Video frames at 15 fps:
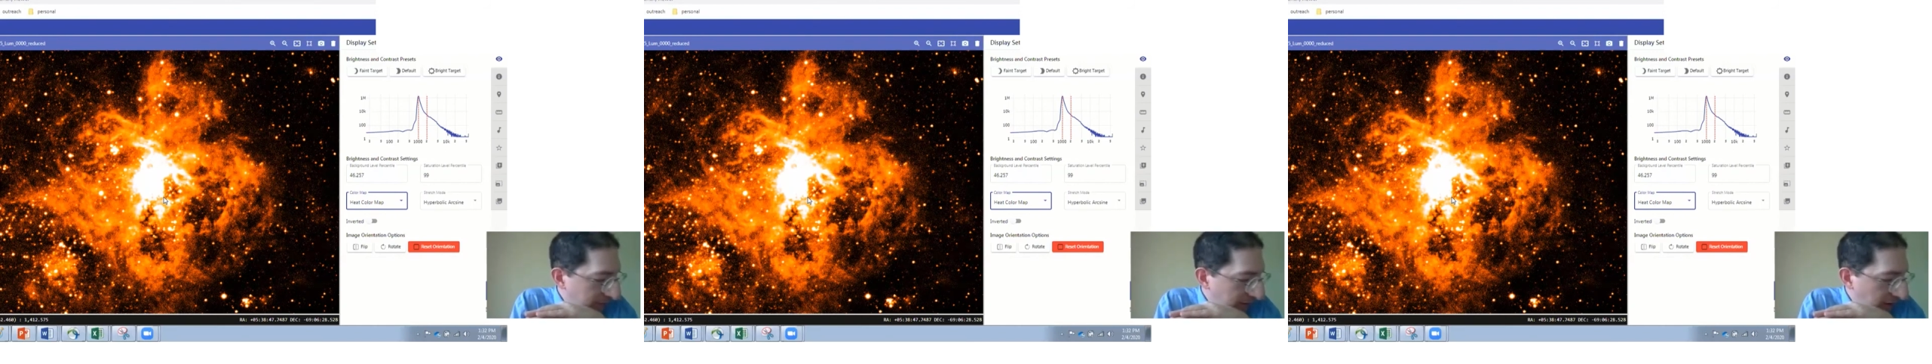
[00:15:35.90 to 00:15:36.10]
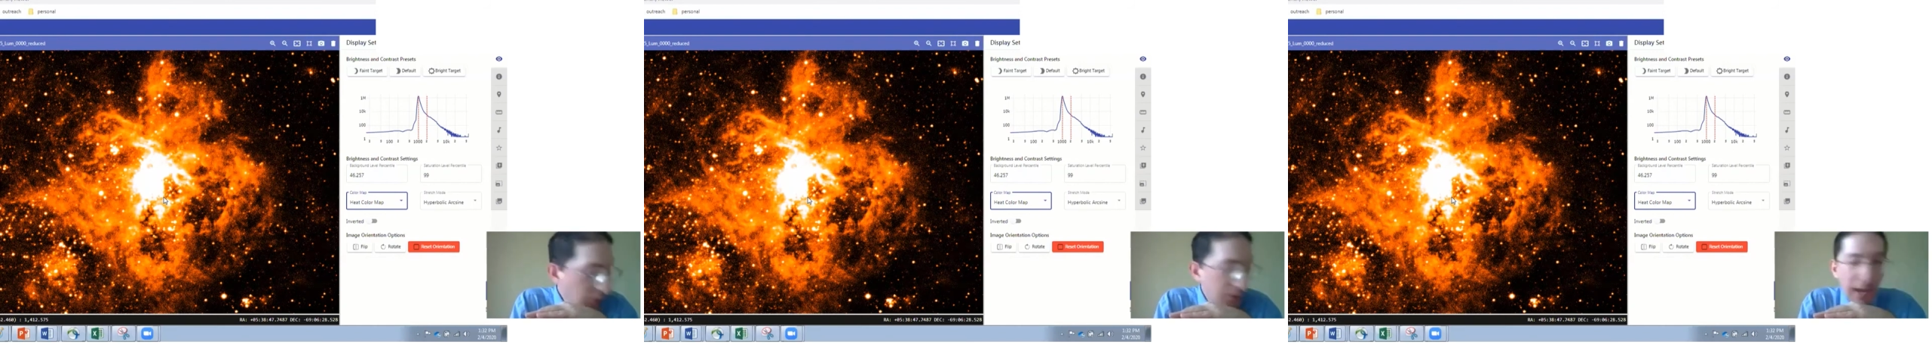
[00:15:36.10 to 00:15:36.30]

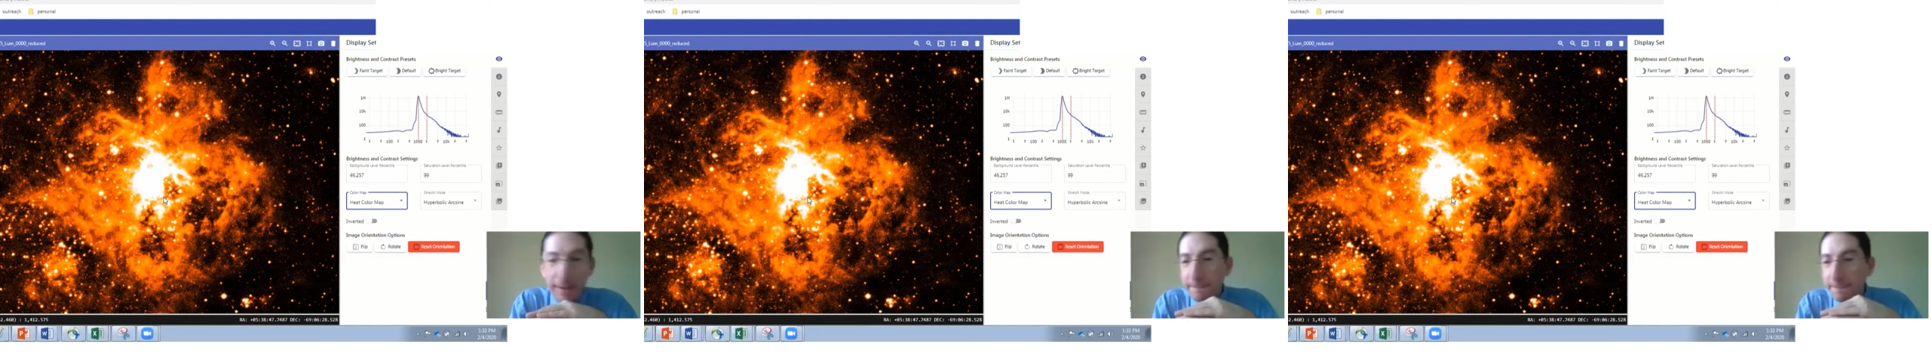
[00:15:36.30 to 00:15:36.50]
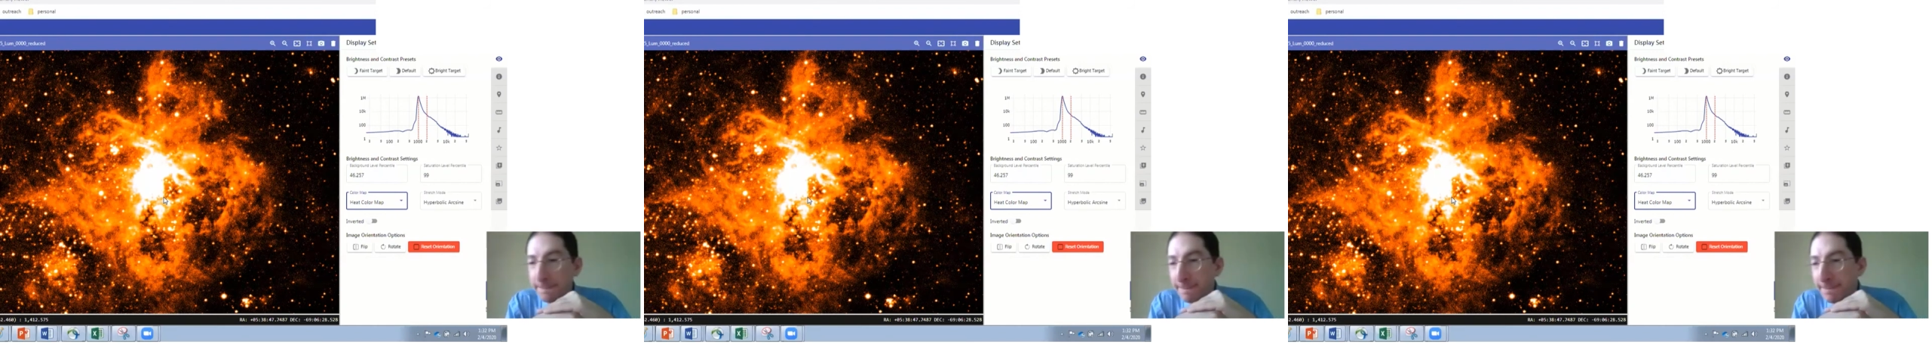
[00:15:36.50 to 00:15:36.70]
Okay,
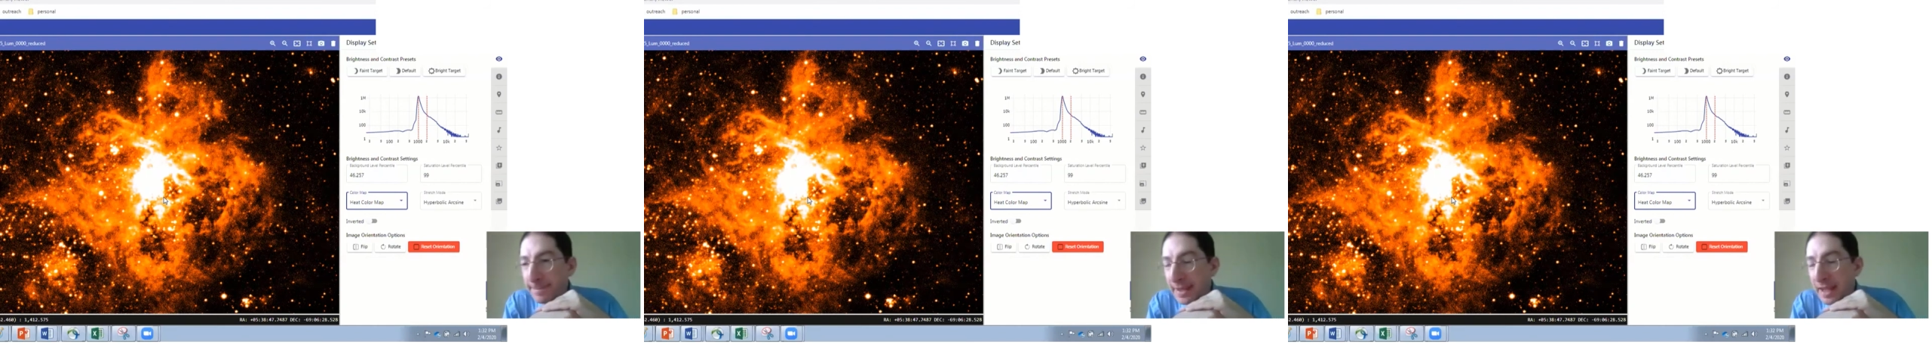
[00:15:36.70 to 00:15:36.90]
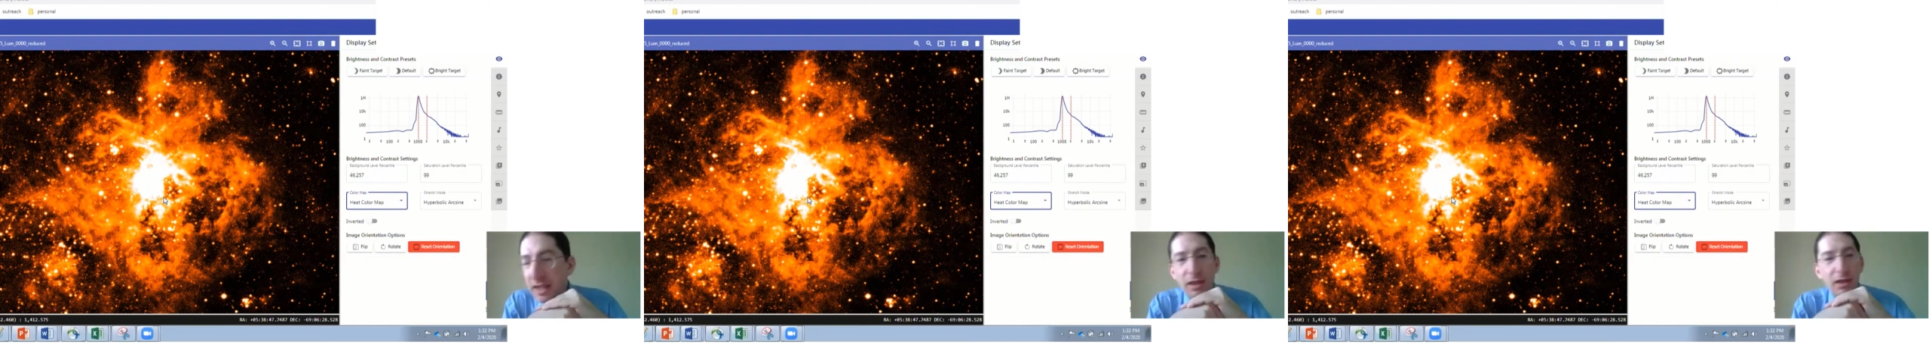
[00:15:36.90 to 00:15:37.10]

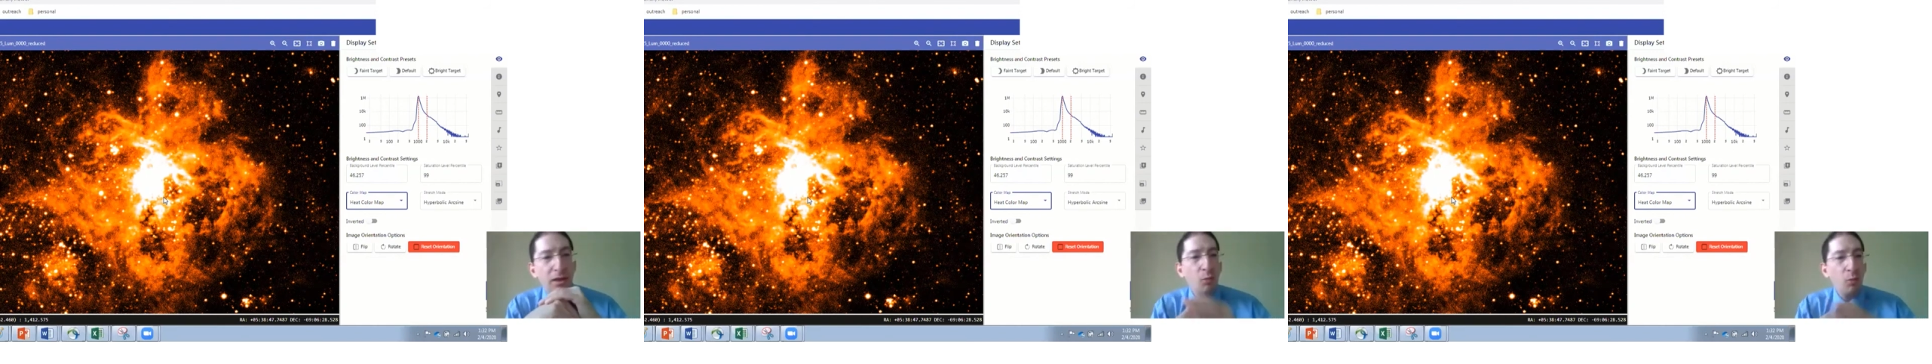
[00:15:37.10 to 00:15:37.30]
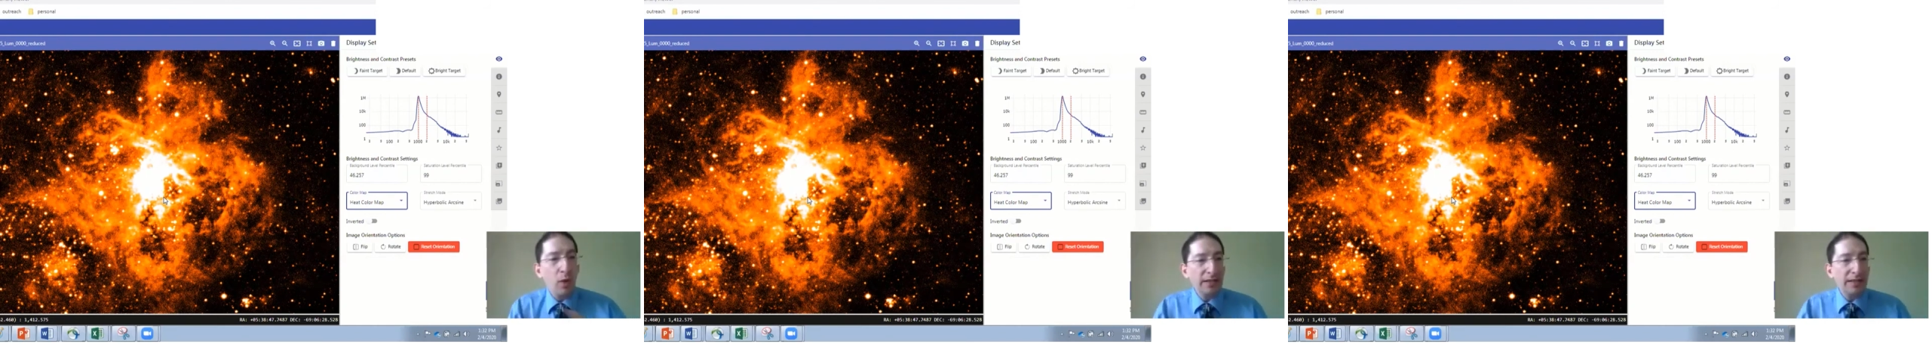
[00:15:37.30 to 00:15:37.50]

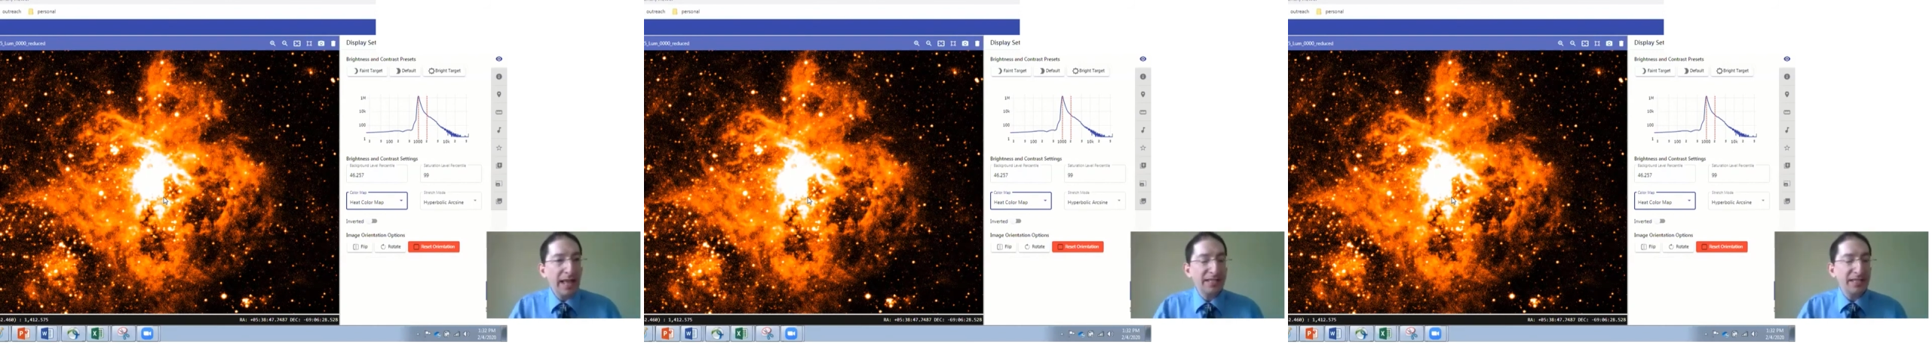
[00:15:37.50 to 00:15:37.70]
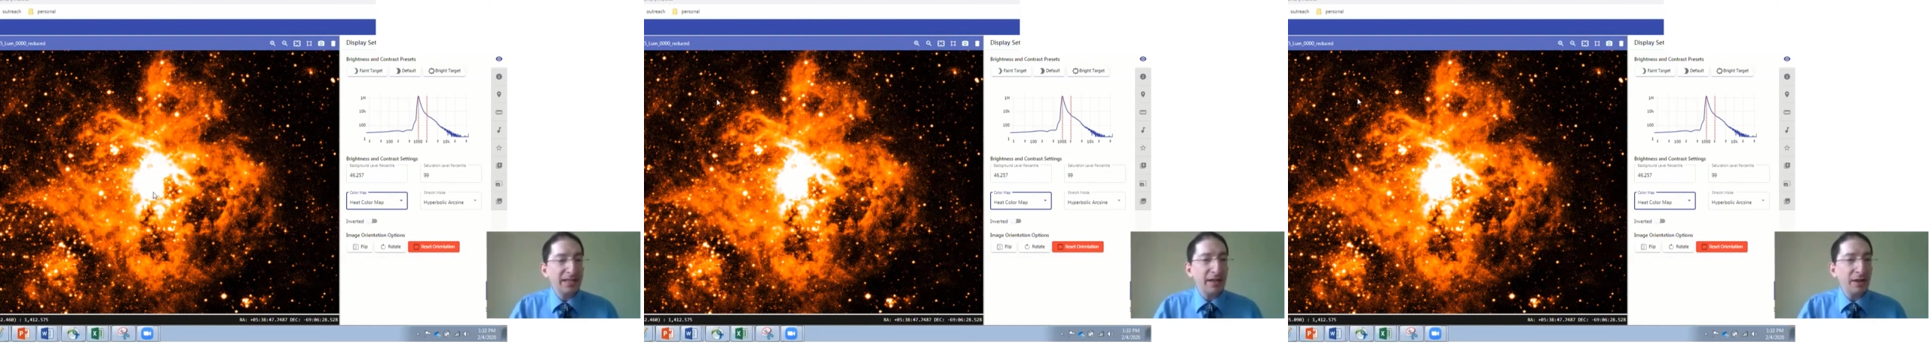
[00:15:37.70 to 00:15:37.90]
one
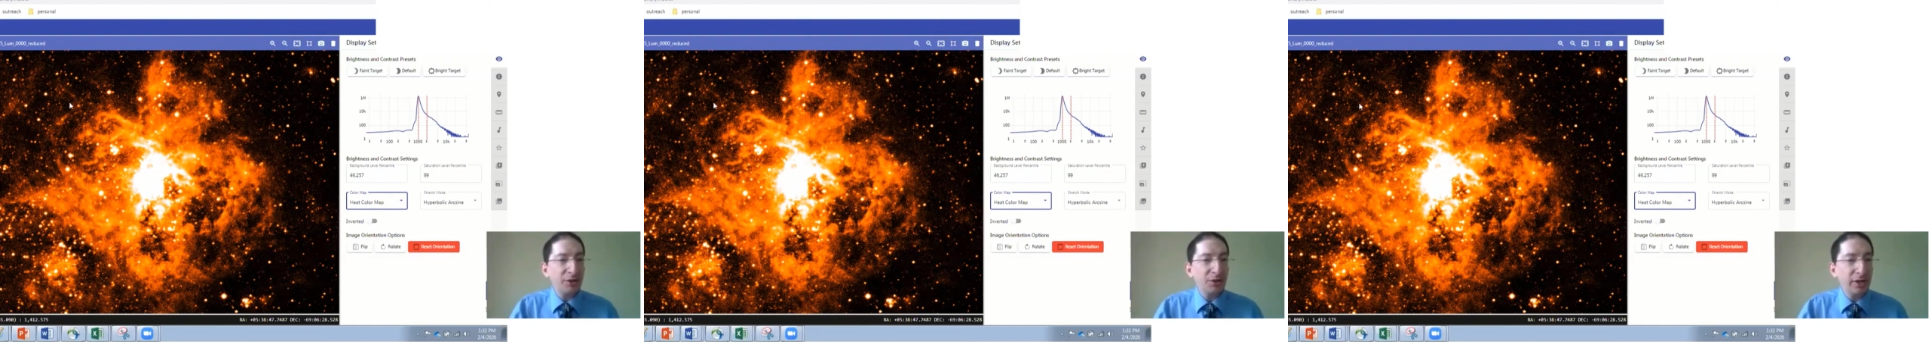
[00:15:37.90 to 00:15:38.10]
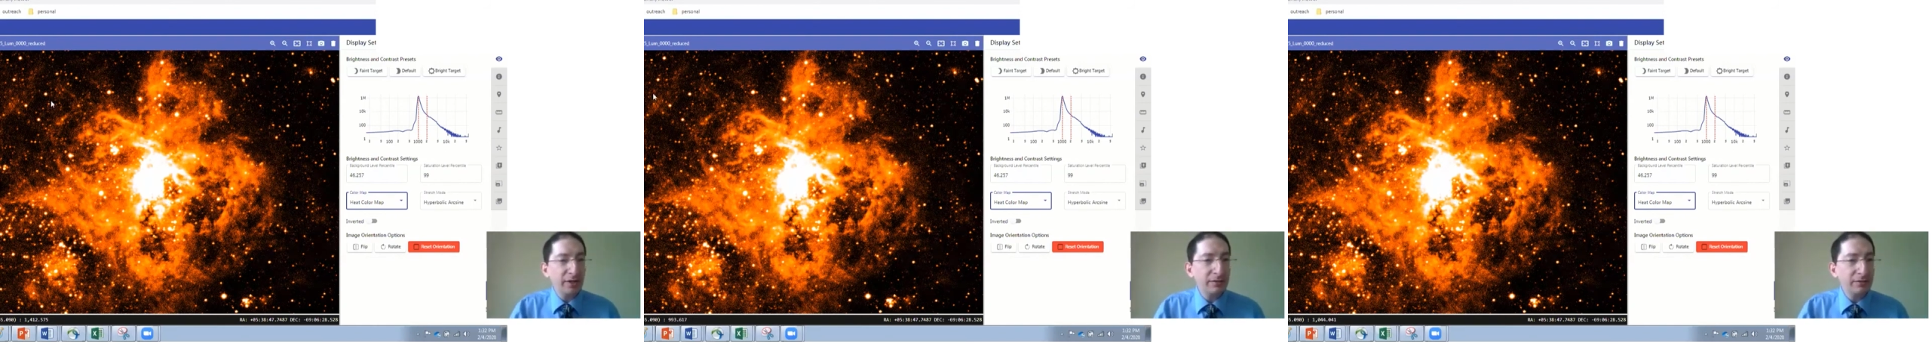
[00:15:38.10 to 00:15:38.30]
last thing I'll
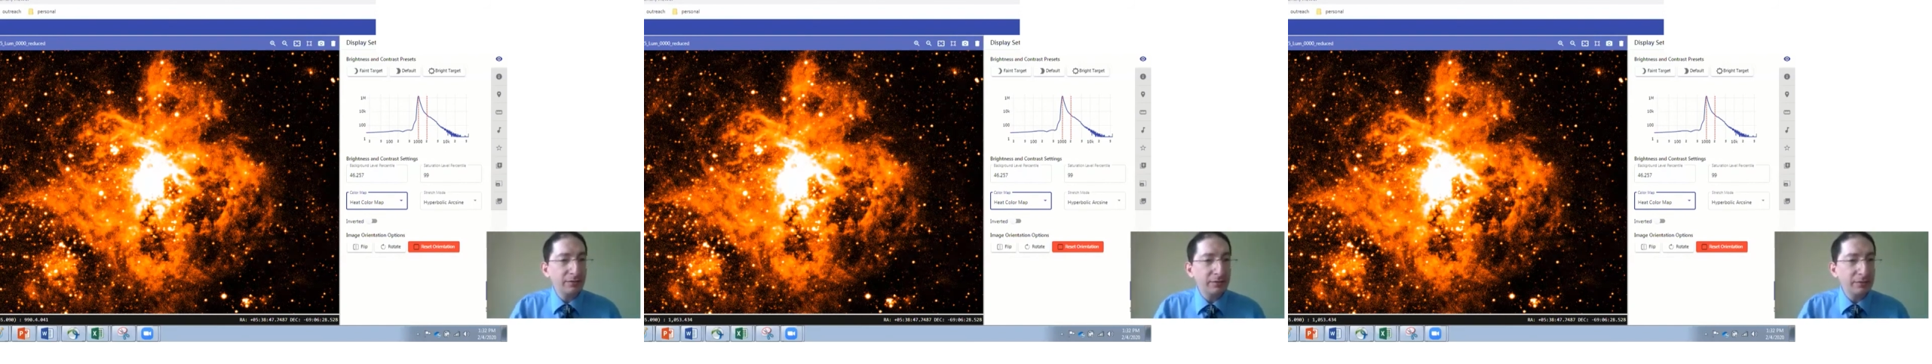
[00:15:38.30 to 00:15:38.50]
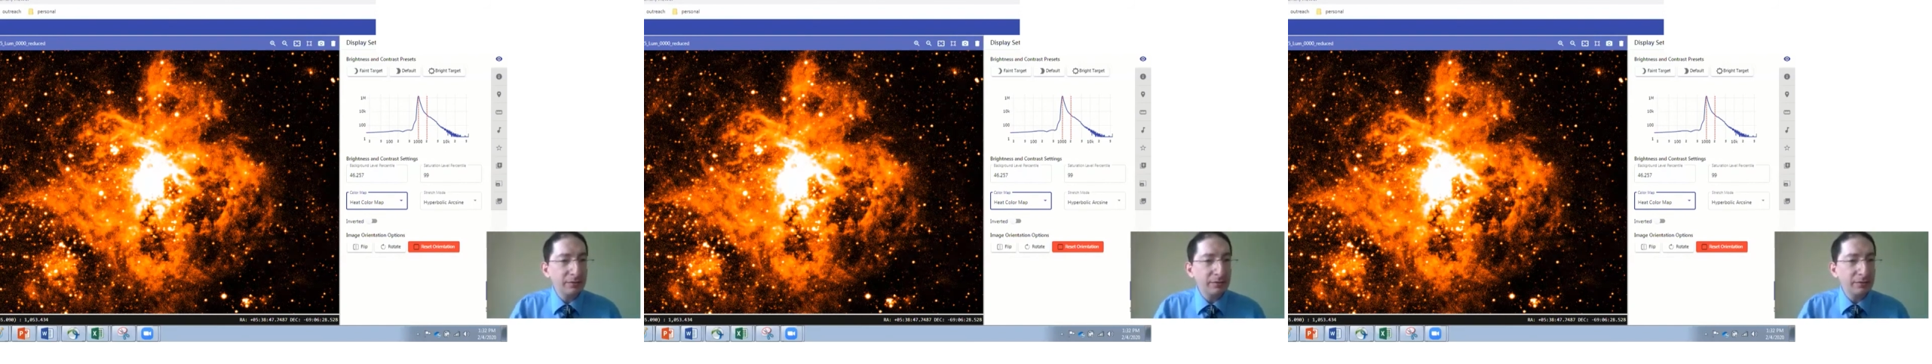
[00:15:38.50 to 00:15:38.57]
show you,